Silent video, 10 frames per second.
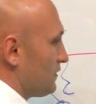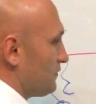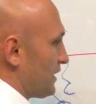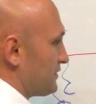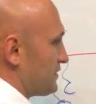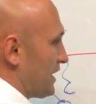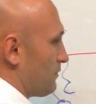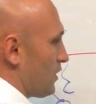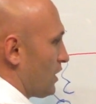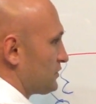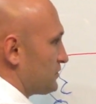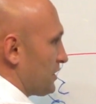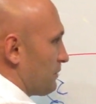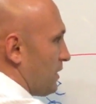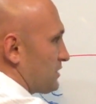Santana Moss
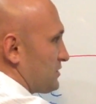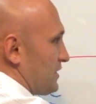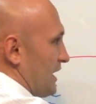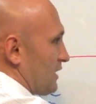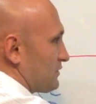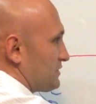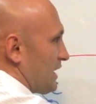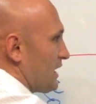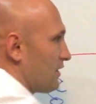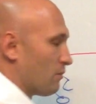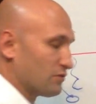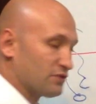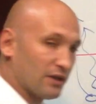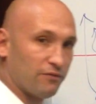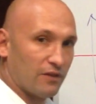is going to bust to the outside,
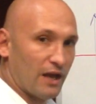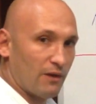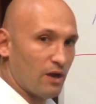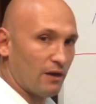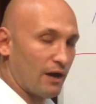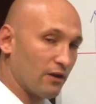almost like a flat route.